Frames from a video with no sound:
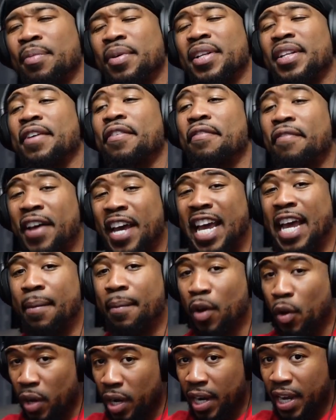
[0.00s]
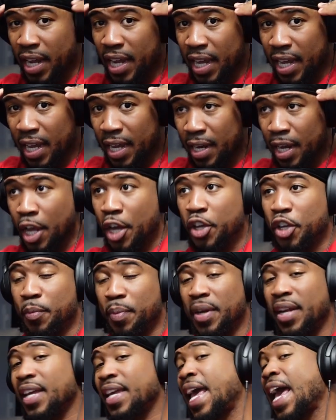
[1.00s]
But the fame go to their head. You
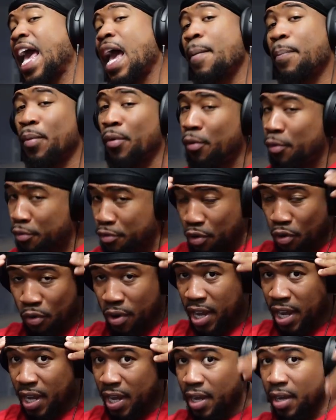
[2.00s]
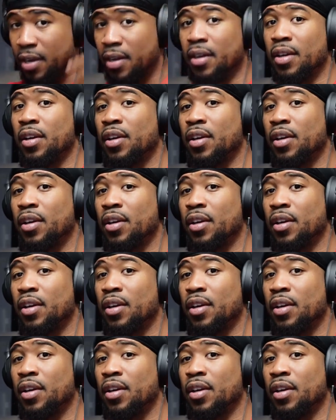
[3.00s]
put a cap on your head.